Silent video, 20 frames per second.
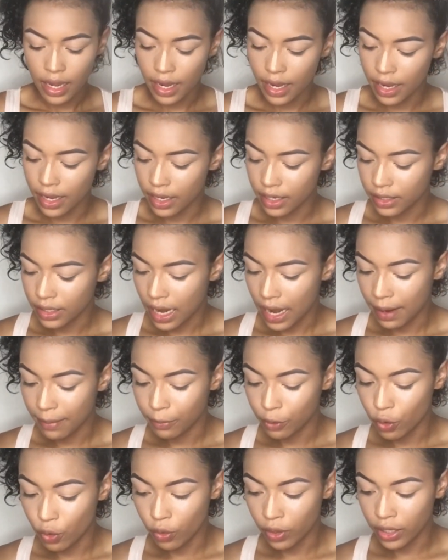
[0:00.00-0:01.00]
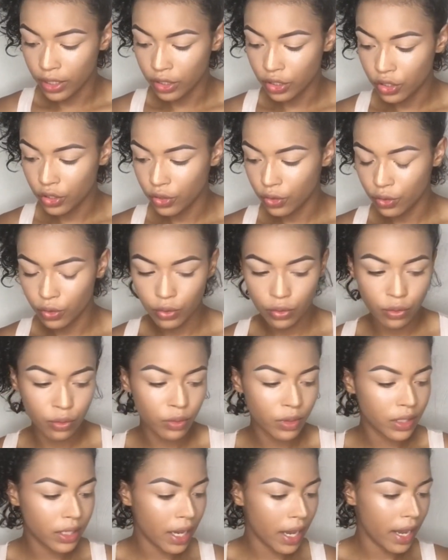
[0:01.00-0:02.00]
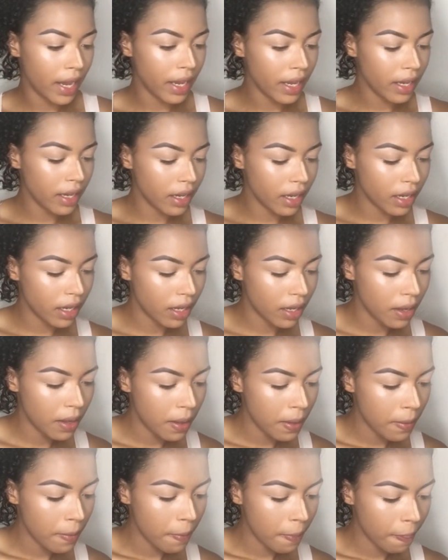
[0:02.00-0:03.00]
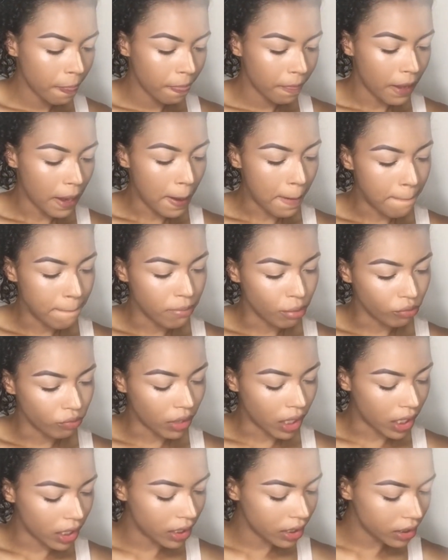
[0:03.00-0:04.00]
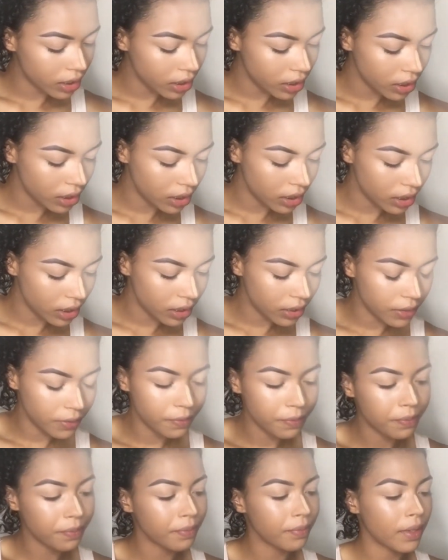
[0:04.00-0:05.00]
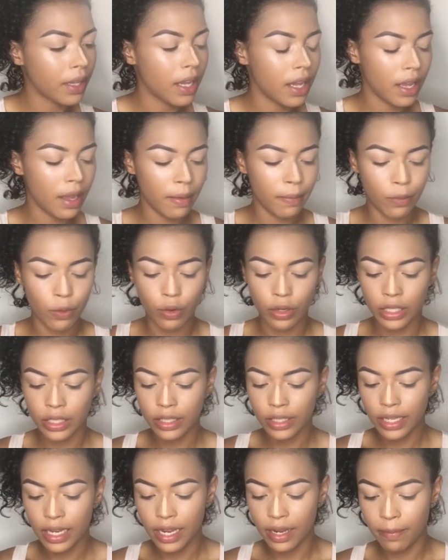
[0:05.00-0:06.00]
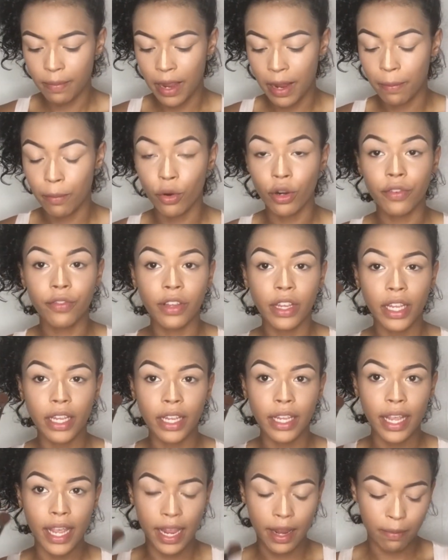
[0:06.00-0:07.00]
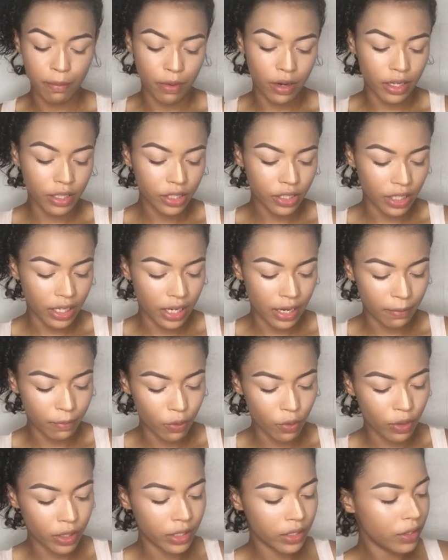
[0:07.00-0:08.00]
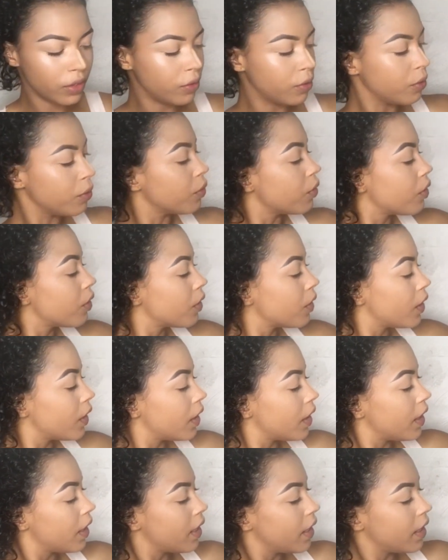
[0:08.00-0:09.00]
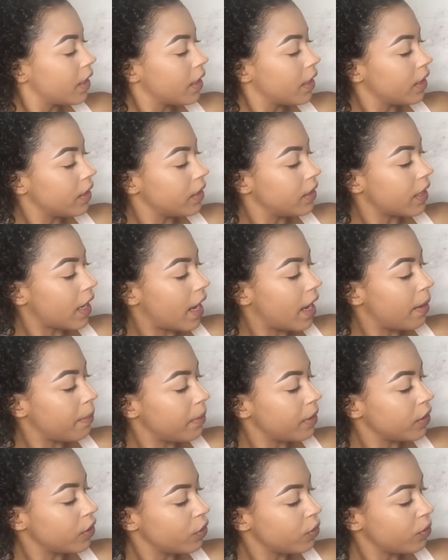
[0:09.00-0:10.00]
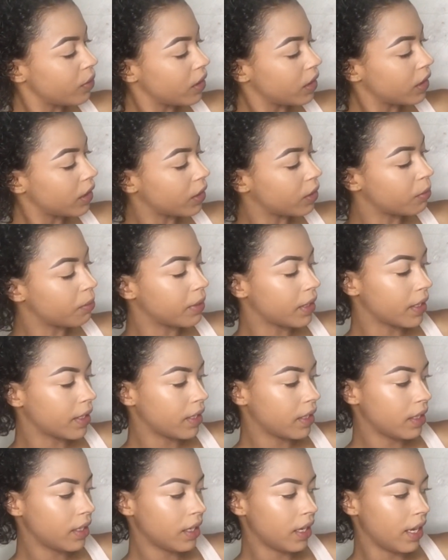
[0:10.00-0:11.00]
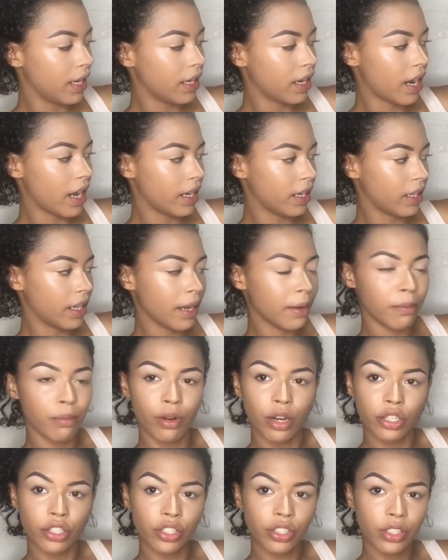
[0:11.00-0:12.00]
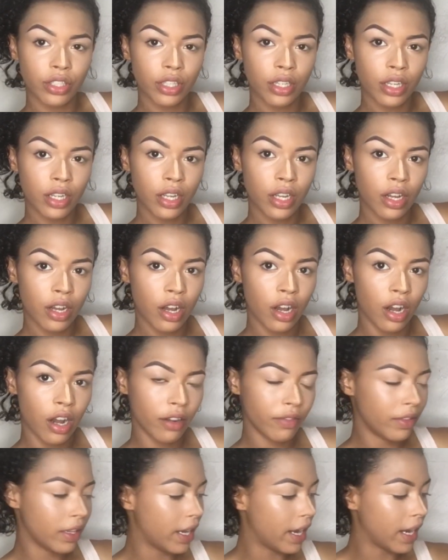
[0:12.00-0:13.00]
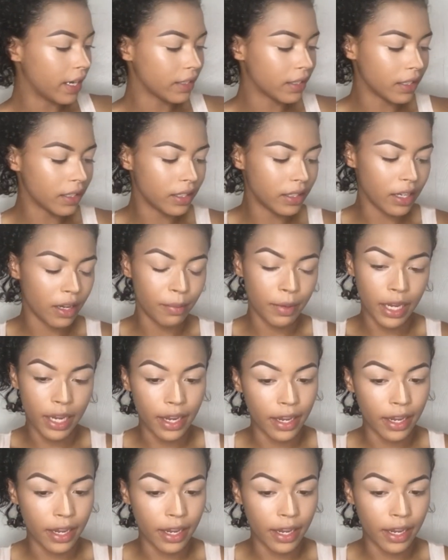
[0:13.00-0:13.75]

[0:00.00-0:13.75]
And I'm going to take a brush. I'm going to take my Morphe E8 brush, and I'm going to dab into it a little bit and kind of like brush off the excess down my